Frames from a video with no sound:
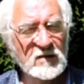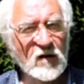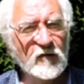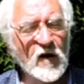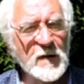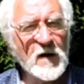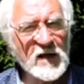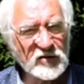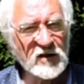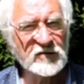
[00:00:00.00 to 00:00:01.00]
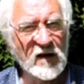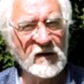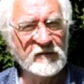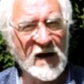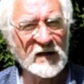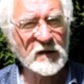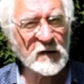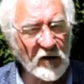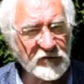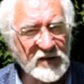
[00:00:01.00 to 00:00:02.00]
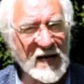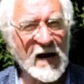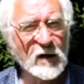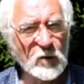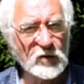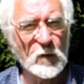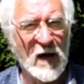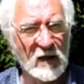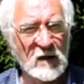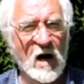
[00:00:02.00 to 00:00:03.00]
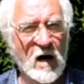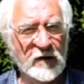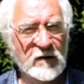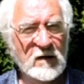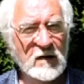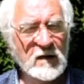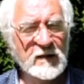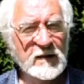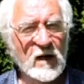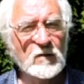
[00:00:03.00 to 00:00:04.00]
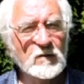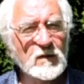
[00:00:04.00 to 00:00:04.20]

So vibration is not a factor because the arrow is well gone. Now,